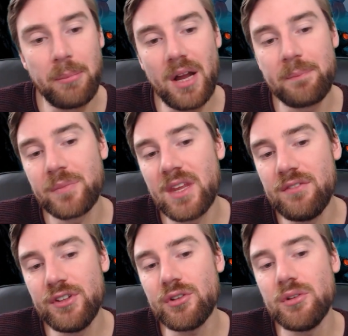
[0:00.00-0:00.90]
But
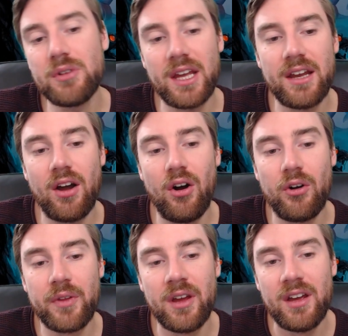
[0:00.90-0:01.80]
if you do get it
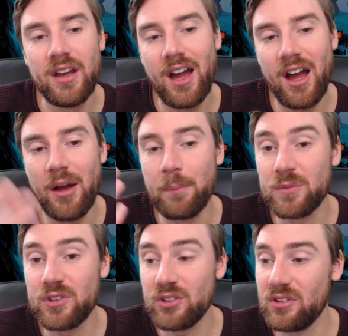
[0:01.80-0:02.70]
on
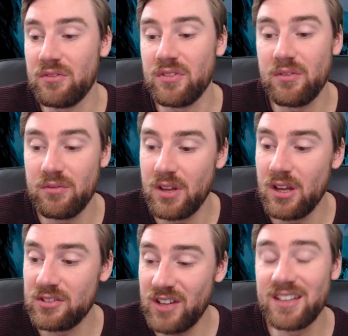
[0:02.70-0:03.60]
just a
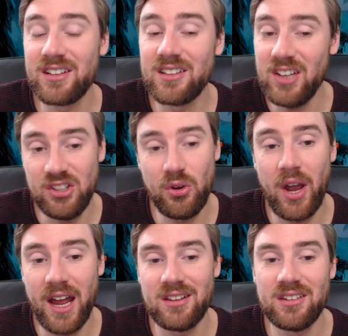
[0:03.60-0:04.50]
standard in your
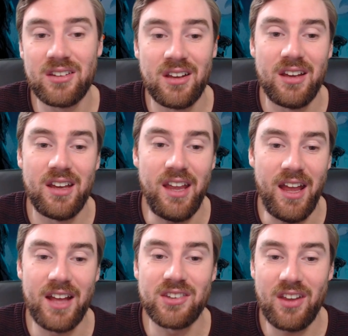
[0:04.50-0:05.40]
hand, it
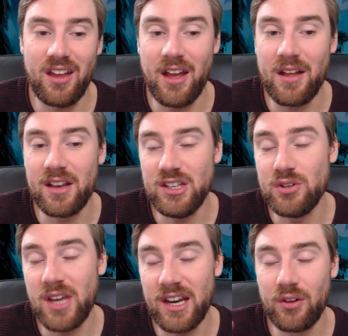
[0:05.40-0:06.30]
has you
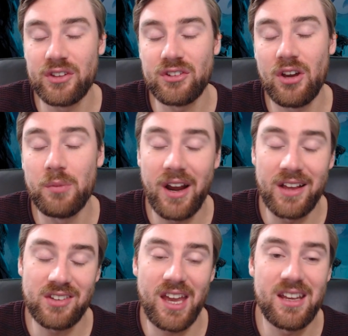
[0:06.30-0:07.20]
get it on the turn when it
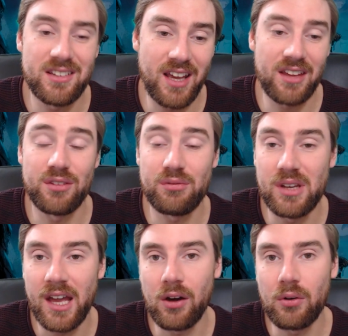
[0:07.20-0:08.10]
has 8 attack and
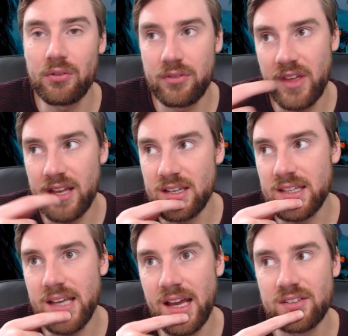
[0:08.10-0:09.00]
3 health, then
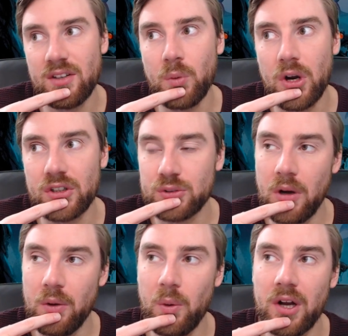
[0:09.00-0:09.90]
yes, it works
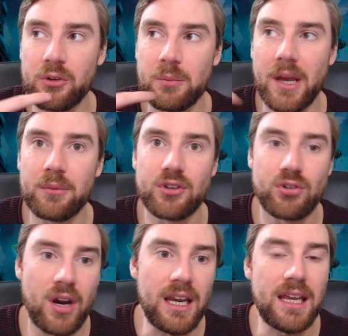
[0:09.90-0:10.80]
quite well to be able to
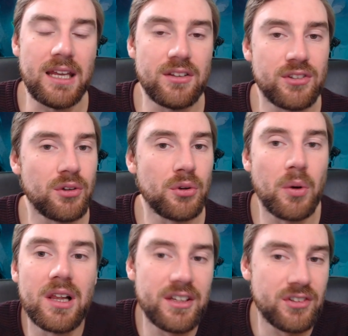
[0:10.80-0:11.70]
trade it into
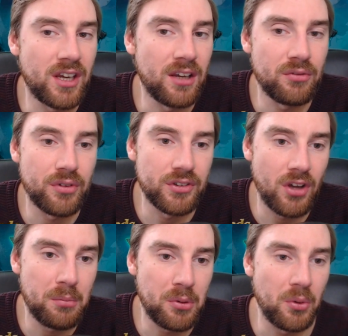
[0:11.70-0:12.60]
a Lich King, for
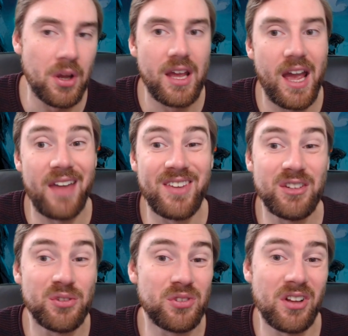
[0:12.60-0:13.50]
example, and then
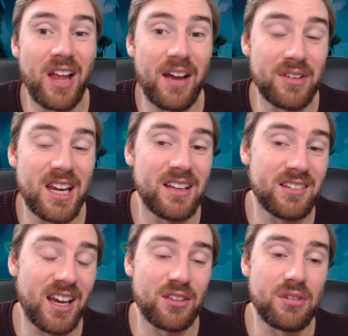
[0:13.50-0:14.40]
you still have an 8
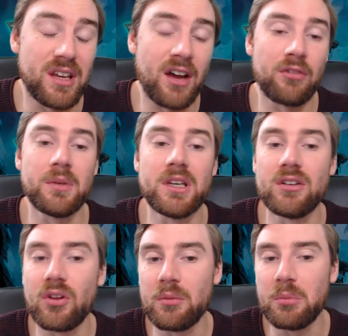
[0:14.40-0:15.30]
attack 3 health
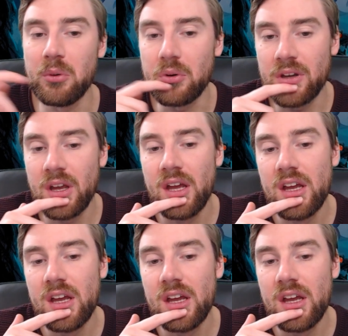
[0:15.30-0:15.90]
minion on the board.